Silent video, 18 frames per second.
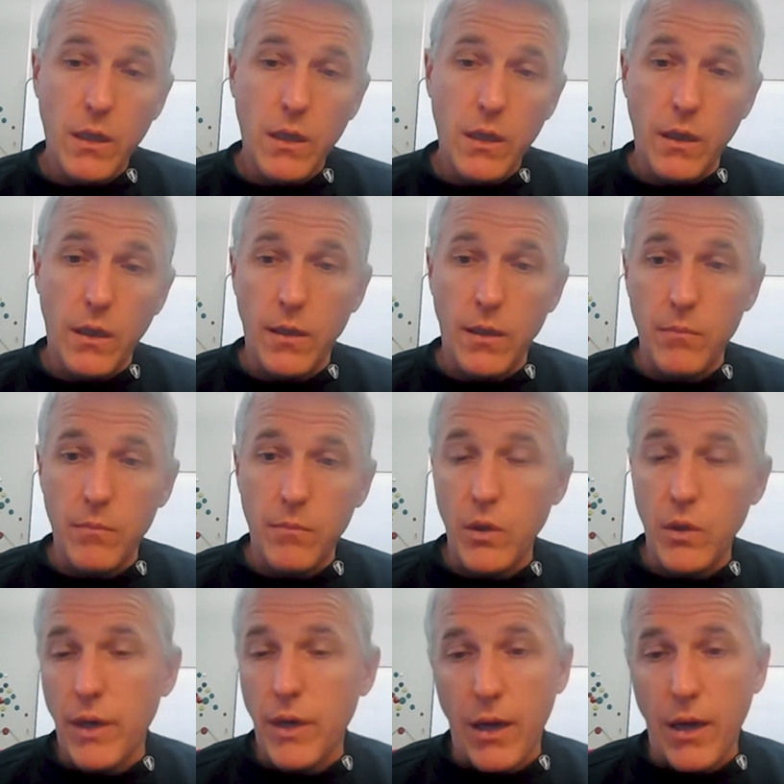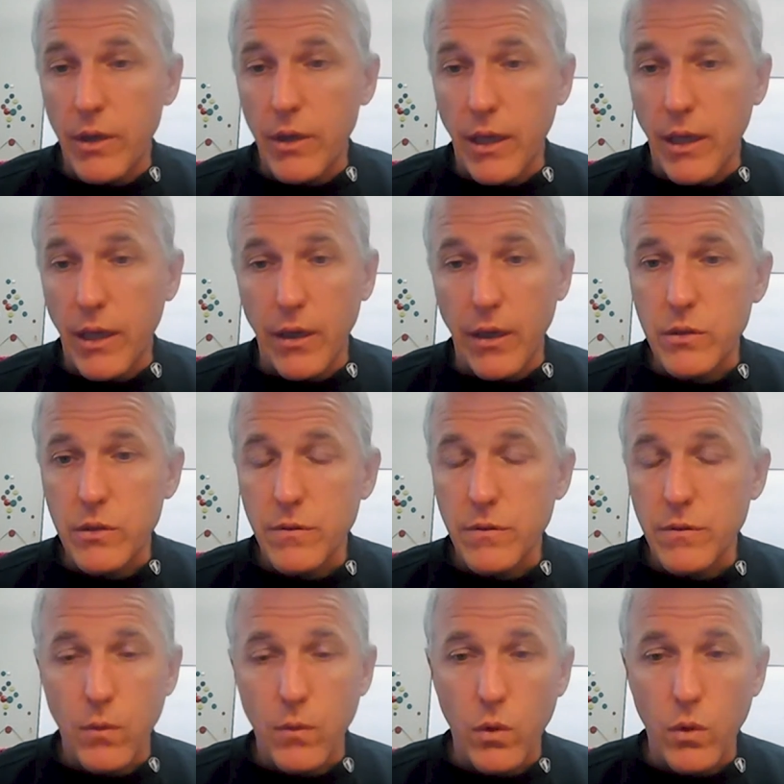
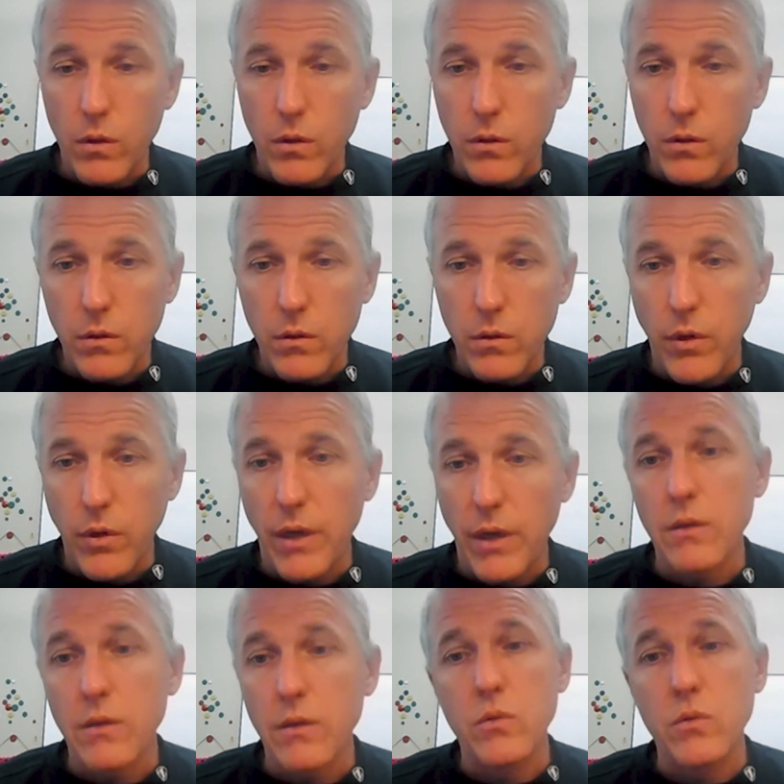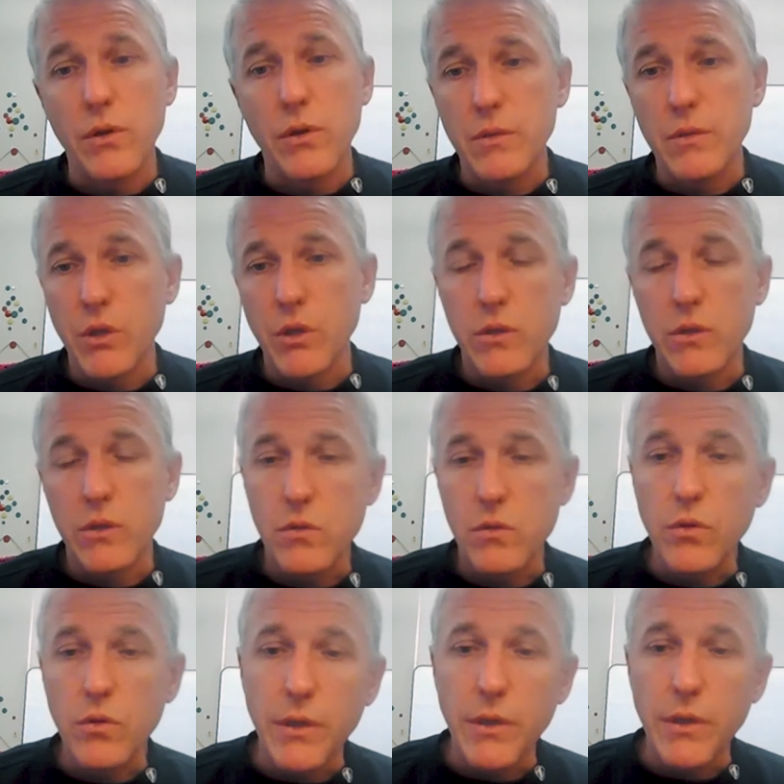nowadays, for regulatory
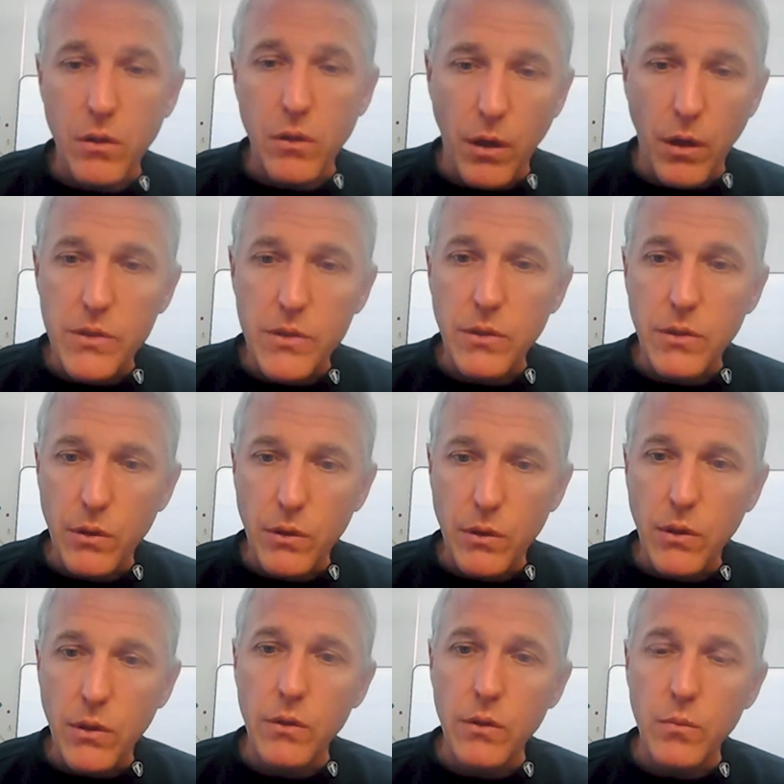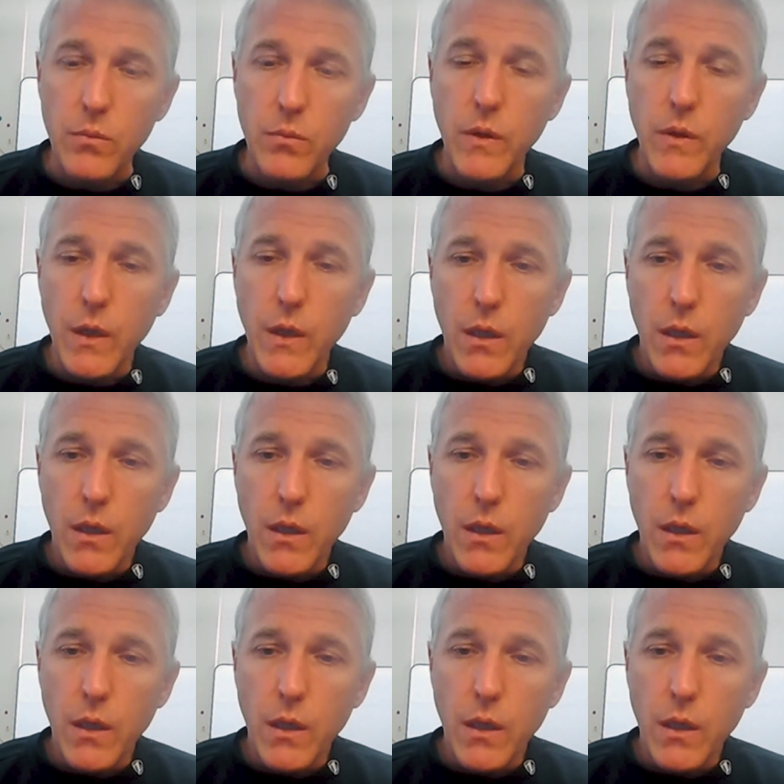submissions really across the globe,